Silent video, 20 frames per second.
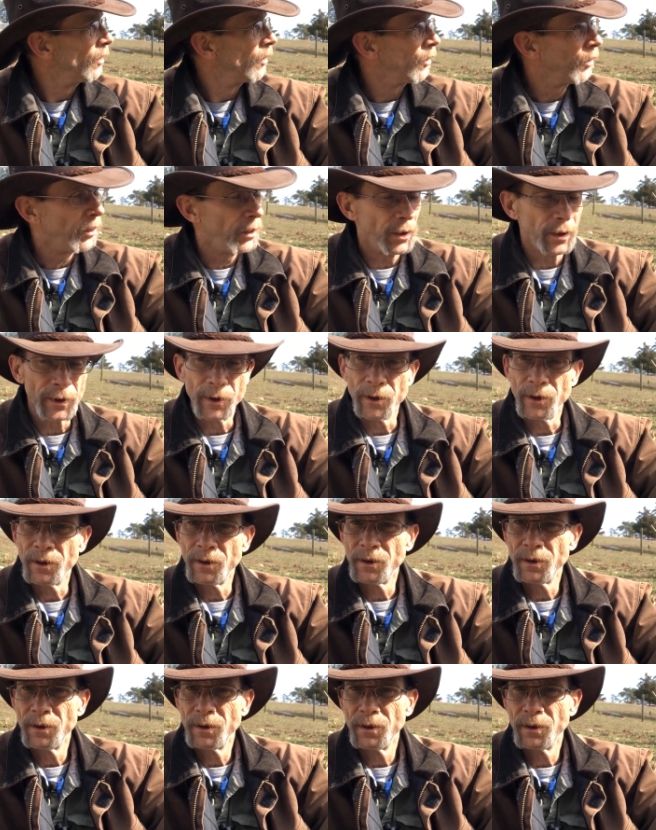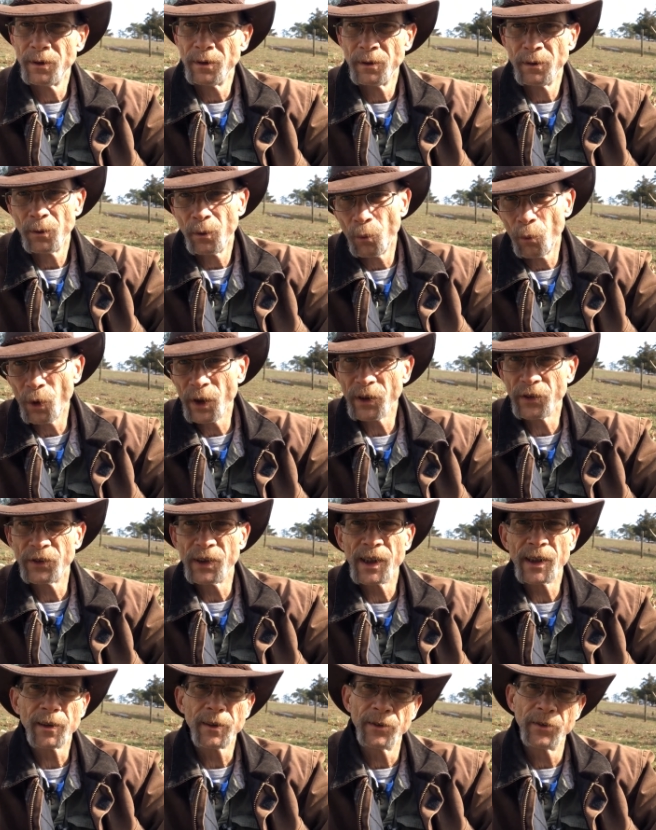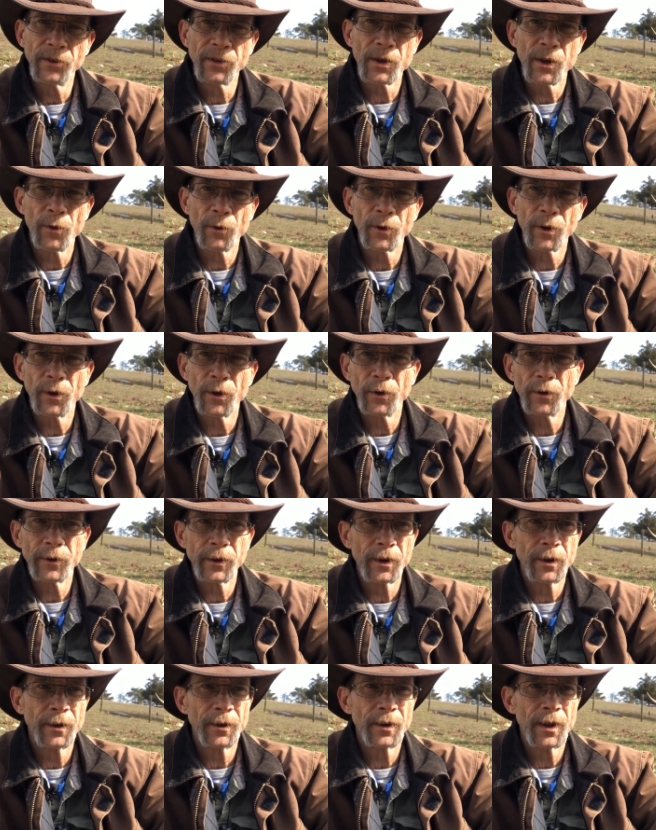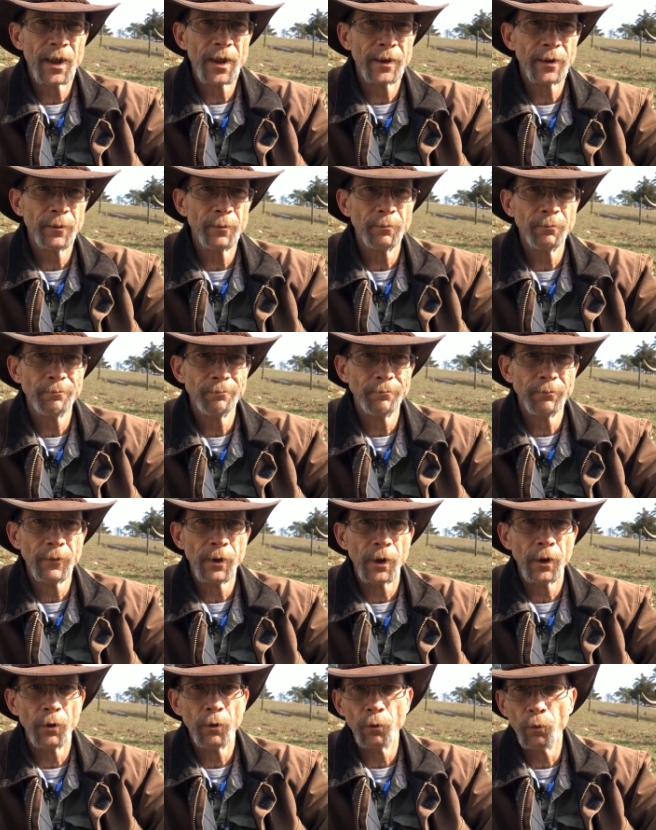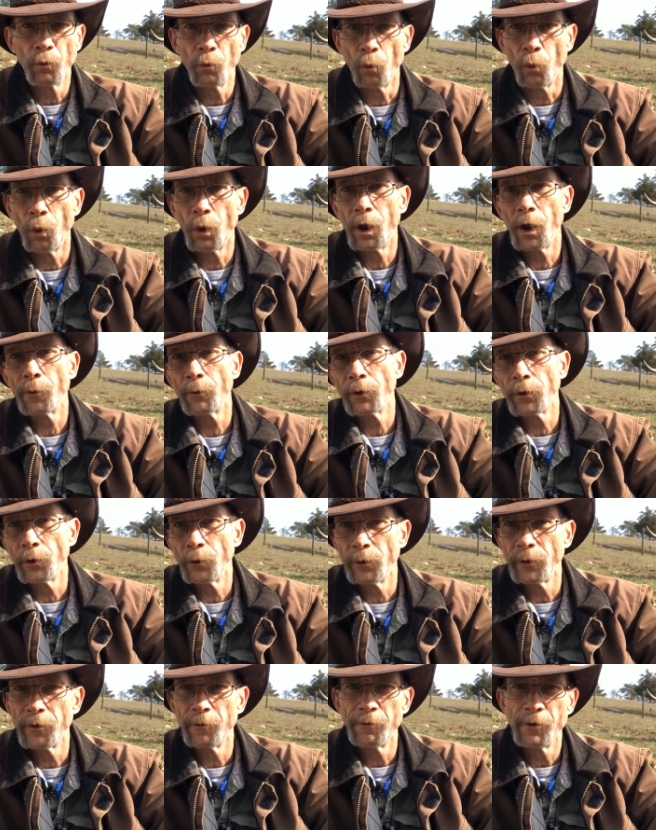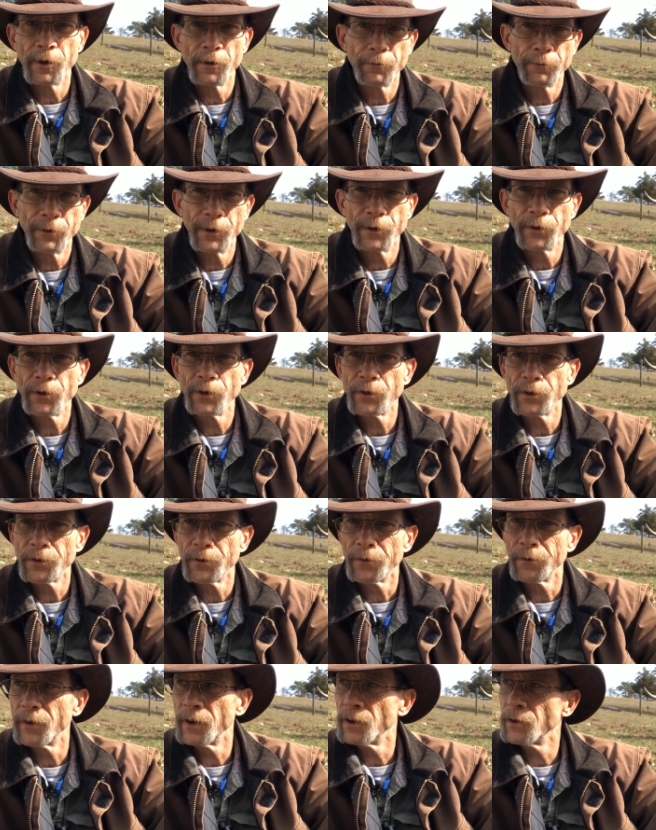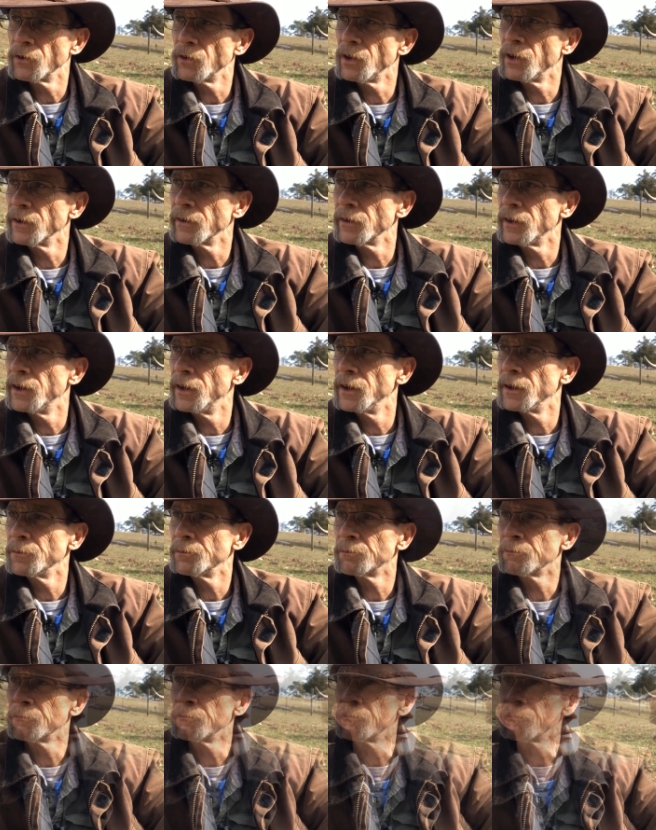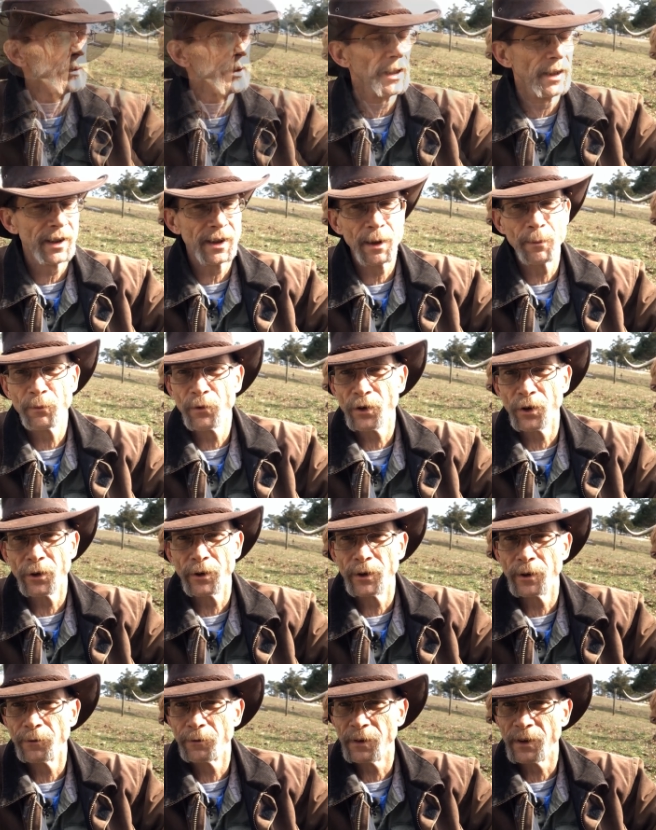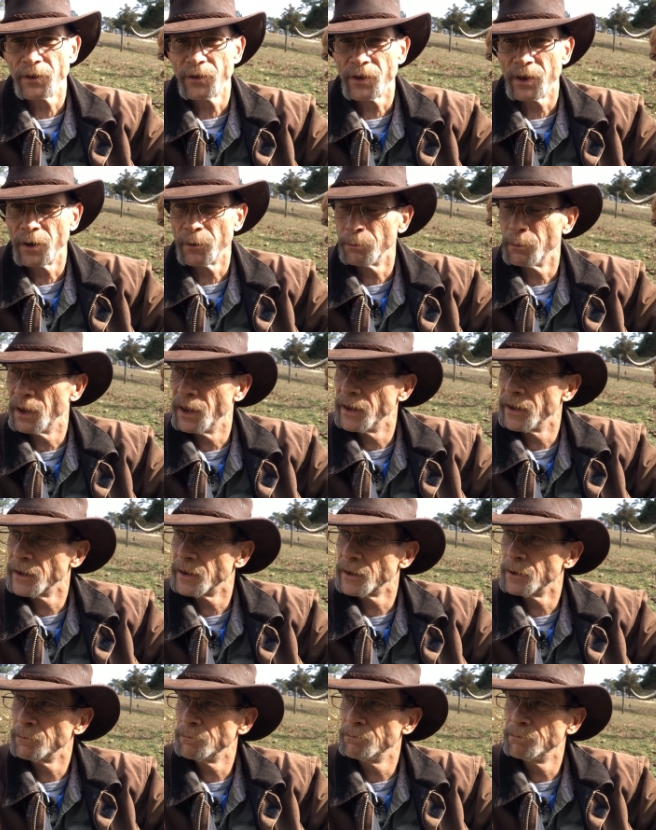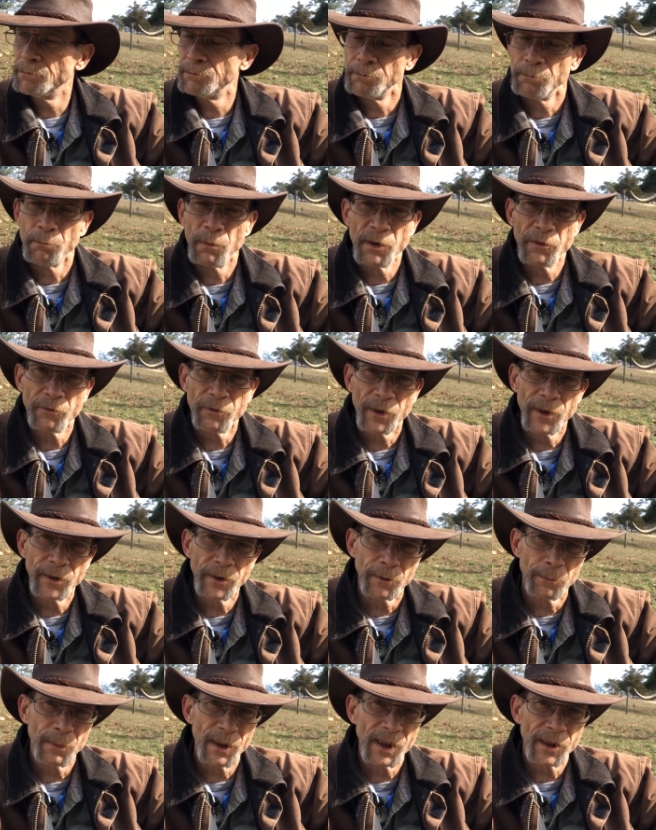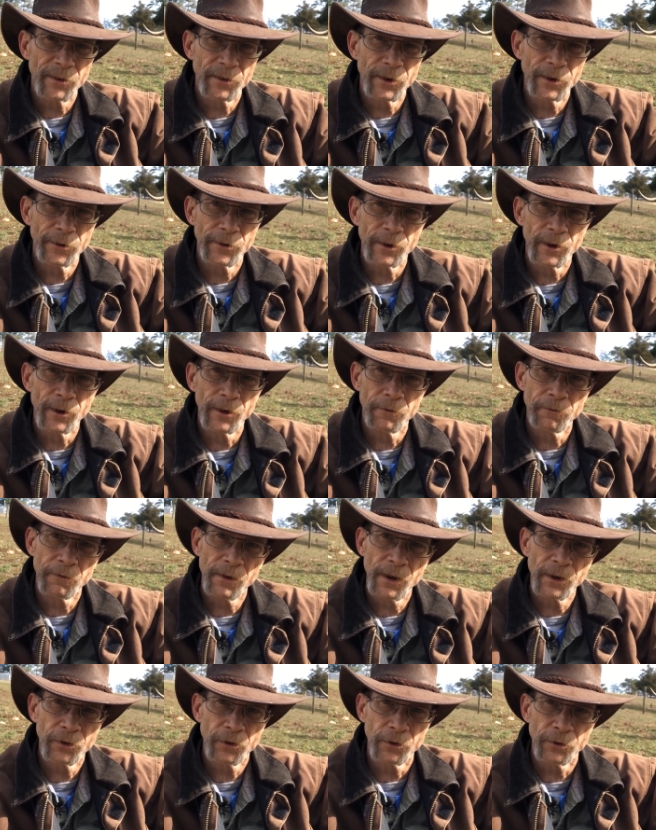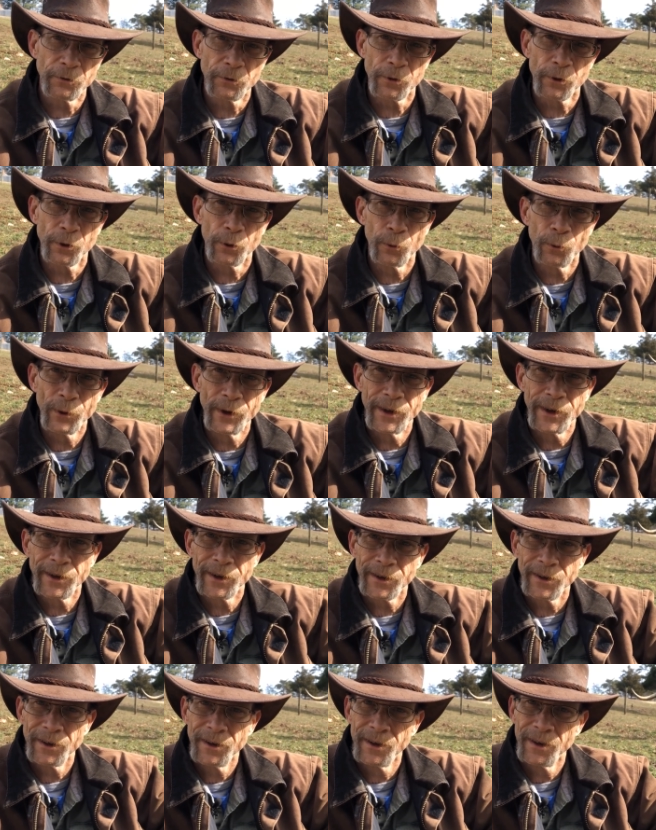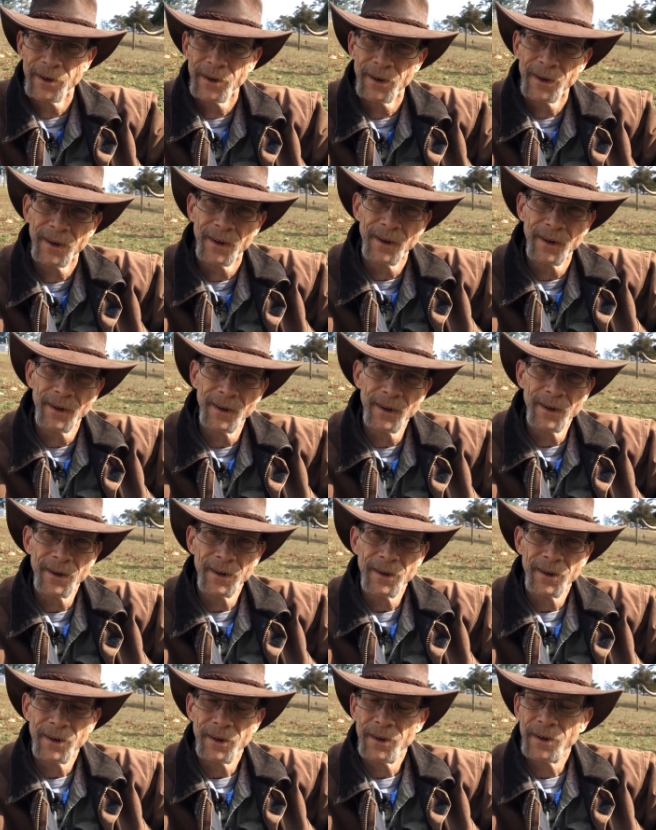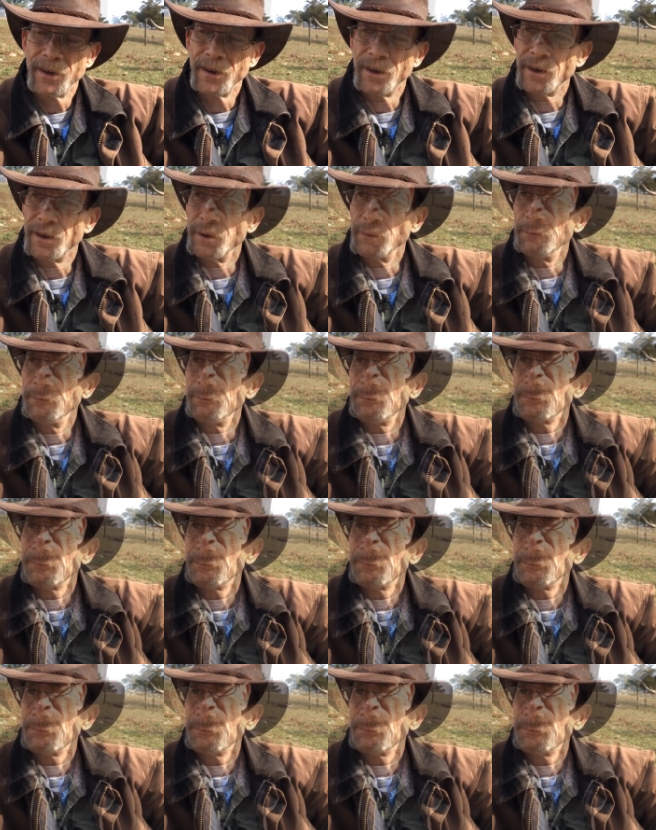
on what exactly is going on and why we're doing the vet visits and things like that. And I'm sorry if I sound bad. I've been fighting a bacterial infection for a week. About